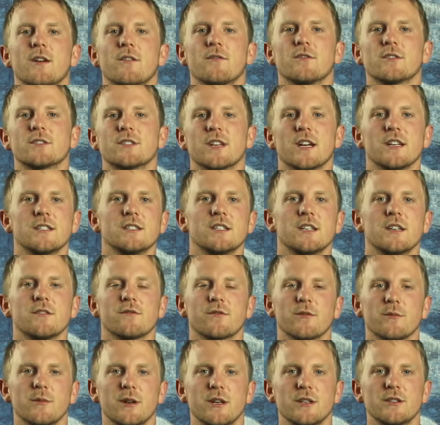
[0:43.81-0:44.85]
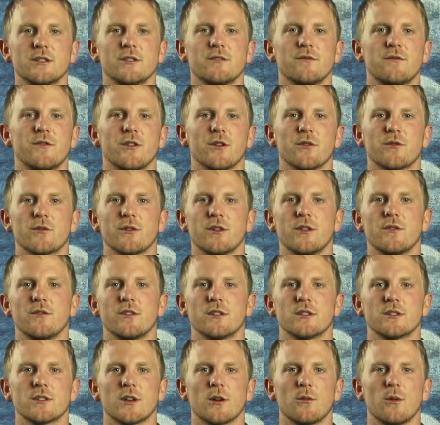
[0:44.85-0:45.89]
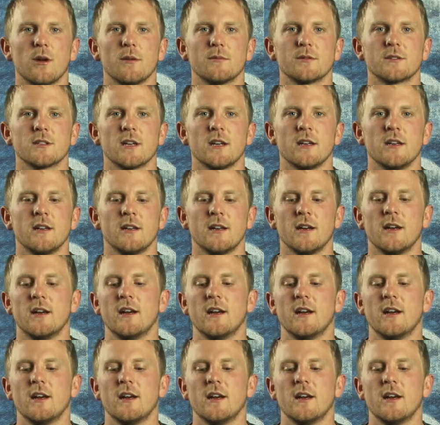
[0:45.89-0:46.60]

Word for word: For sizing information, feel free to visit our website.